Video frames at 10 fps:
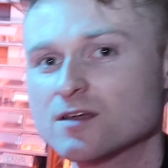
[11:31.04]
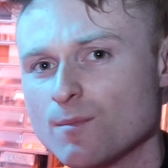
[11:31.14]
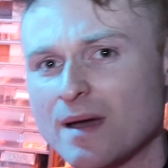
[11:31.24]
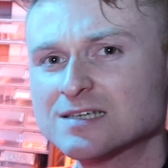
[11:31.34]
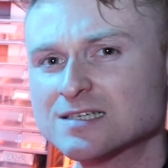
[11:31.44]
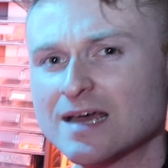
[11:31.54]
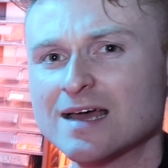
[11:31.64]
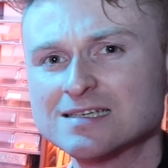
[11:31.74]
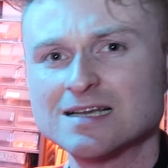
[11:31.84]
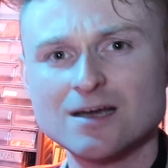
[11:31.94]
You may say
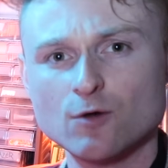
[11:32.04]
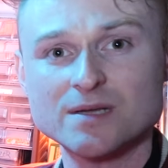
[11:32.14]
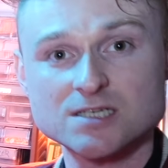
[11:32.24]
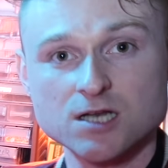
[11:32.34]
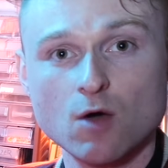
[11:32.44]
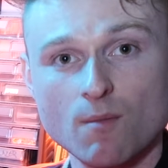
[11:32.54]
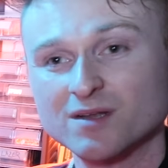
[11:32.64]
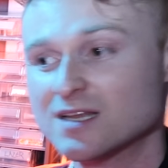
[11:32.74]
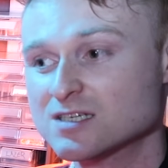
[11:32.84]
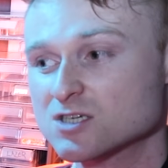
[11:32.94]
it is a little bit slower,
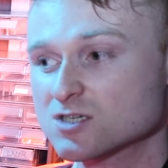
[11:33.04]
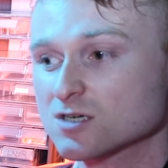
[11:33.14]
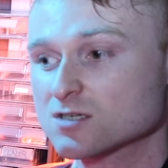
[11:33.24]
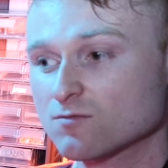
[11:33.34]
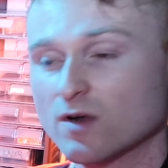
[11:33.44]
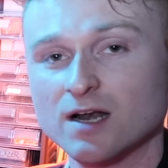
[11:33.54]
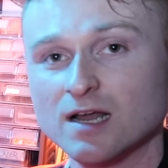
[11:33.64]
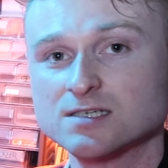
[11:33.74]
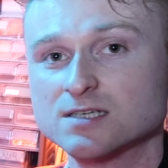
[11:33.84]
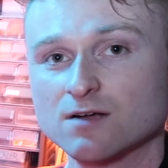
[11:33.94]
but this is just a
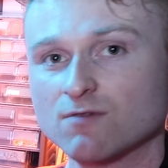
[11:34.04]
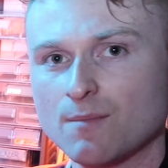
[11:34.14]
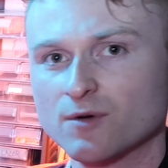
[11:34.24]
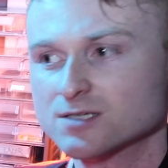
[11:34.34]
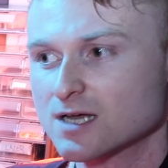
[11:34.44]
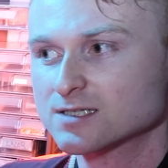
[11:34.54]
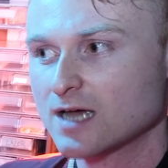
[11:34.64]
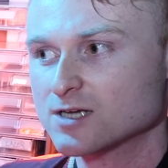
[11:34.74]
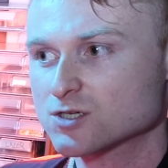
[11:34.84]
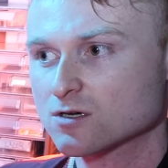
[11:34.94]
realistic
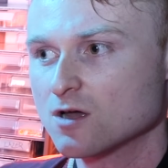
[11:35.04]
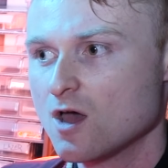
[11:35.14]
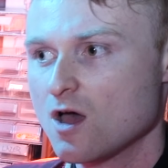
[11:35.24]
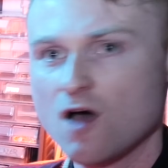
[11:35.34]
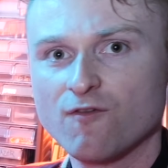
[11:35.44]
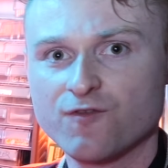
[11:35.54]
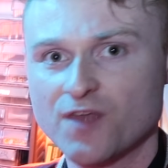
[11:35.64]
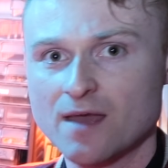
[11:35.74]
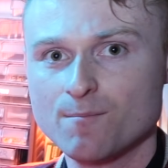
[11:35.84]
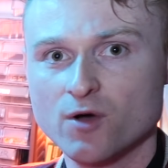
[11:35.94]
representation of
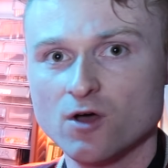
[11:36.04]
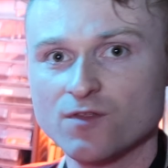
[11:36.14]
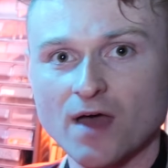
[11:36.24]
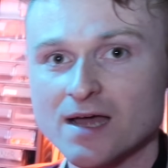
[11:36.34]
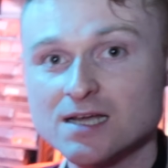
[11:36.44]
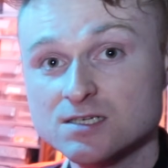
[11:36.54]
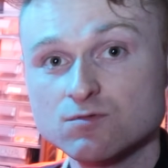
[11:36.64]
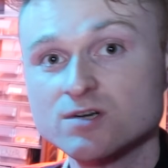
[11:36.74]
the input that it is